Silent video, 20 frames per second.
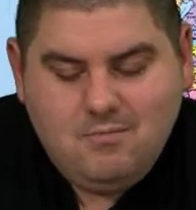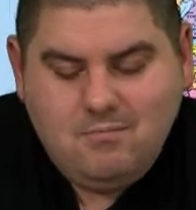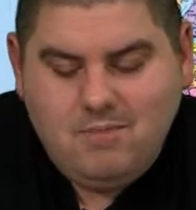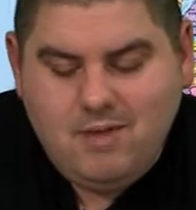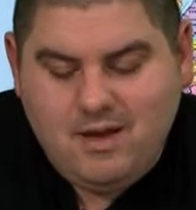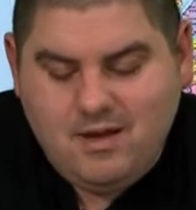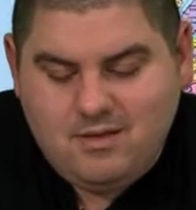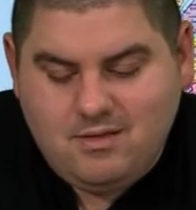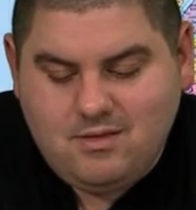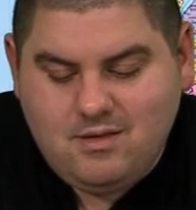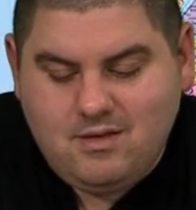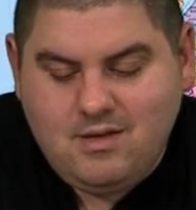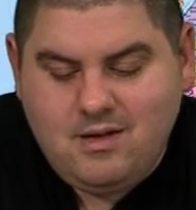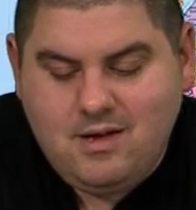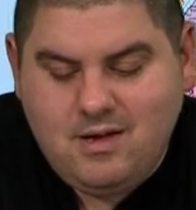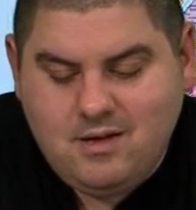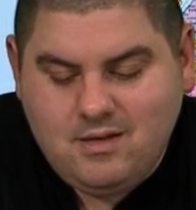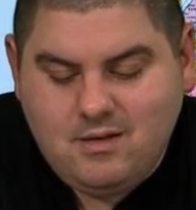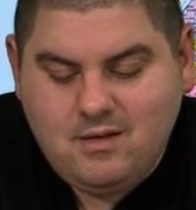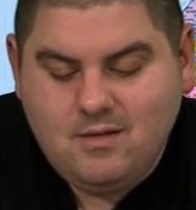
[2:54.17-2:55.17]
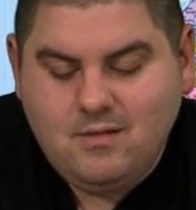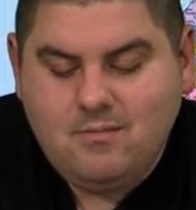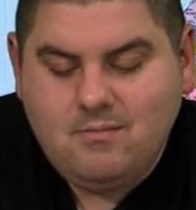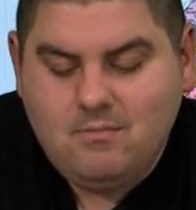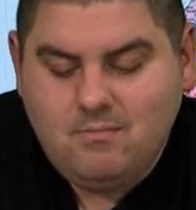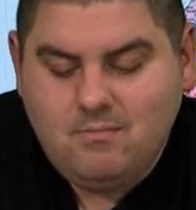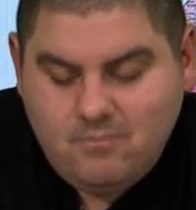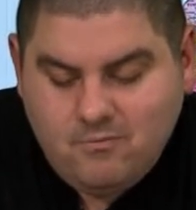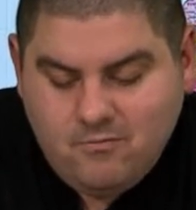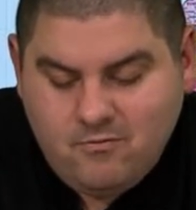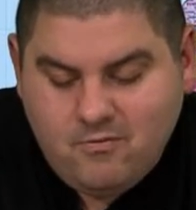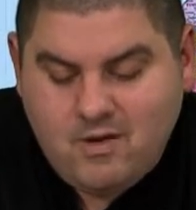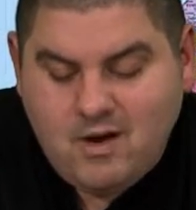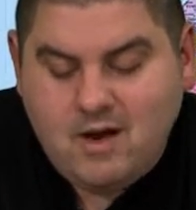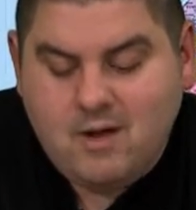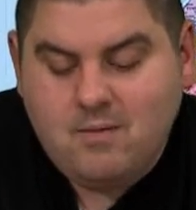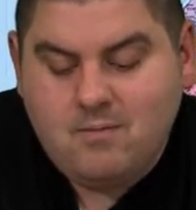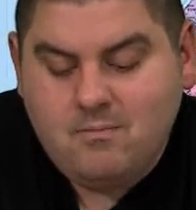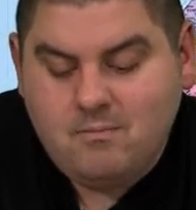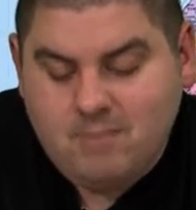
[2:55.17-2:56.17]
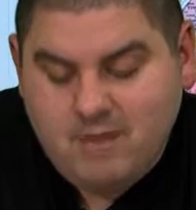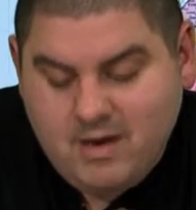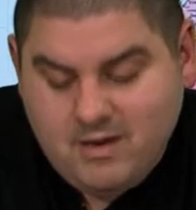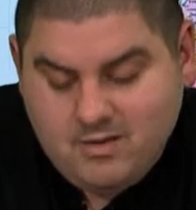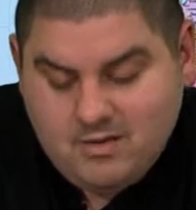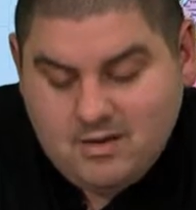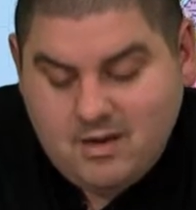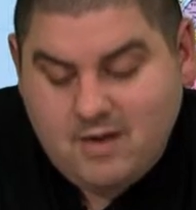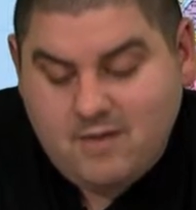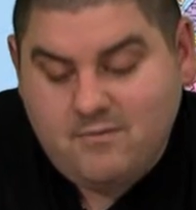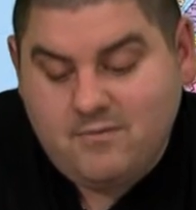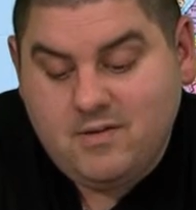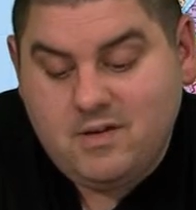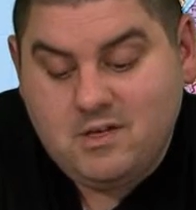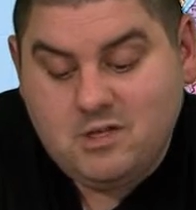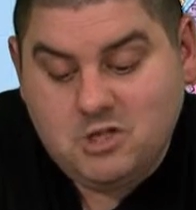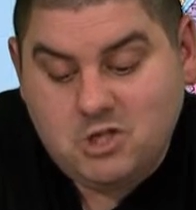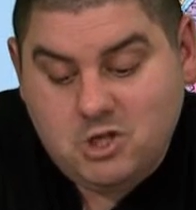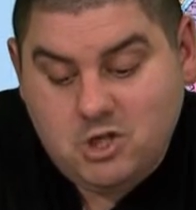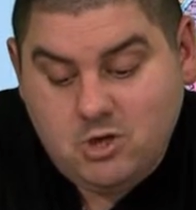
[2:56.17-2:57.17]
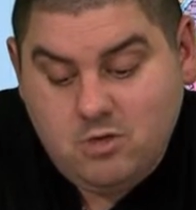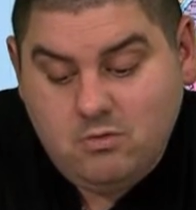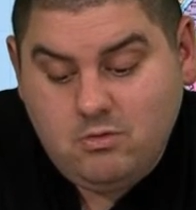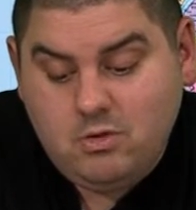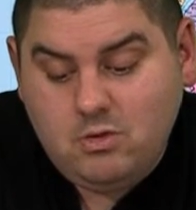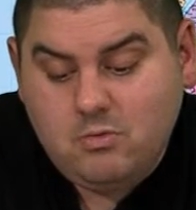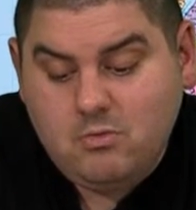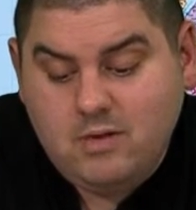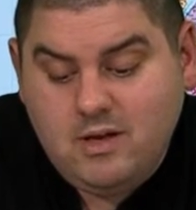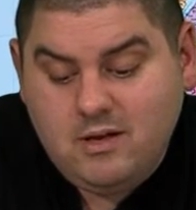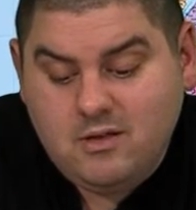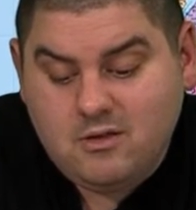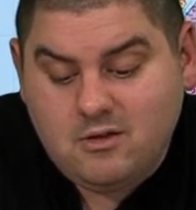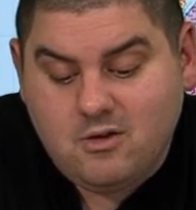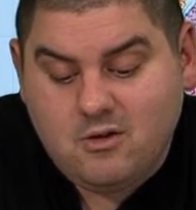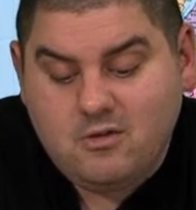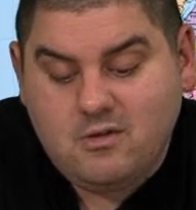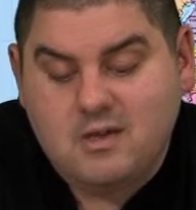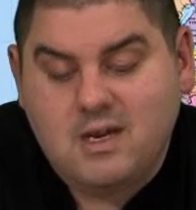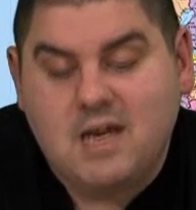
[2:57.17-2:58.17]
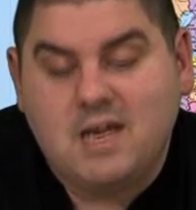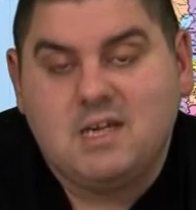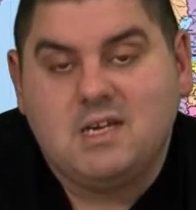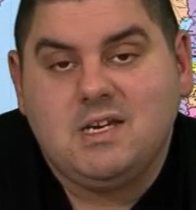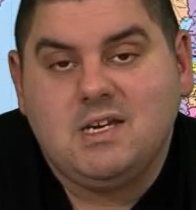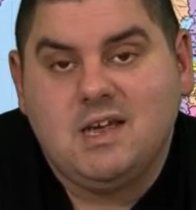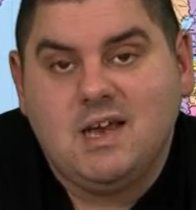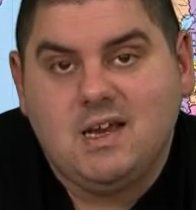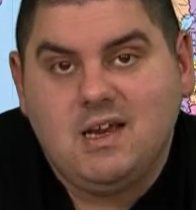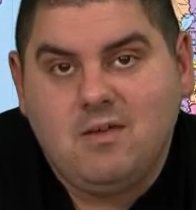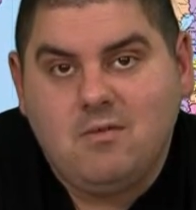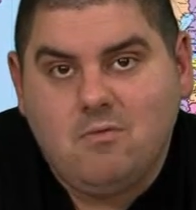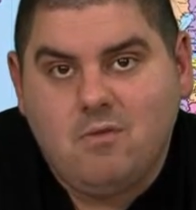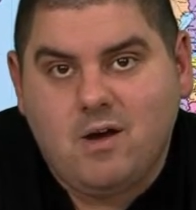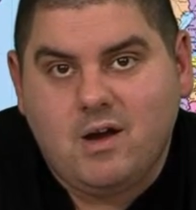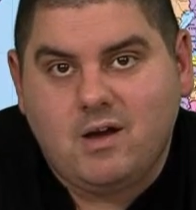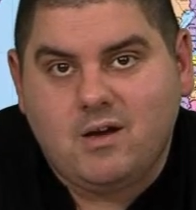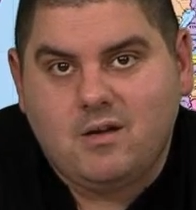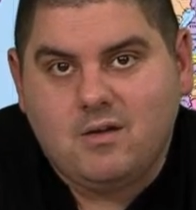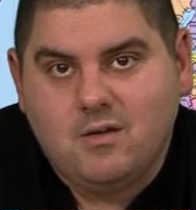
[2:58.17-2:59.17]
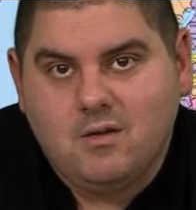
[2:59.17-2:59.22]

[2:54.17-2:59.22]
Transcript: based in from, uh, based off in June 23rd, 1991,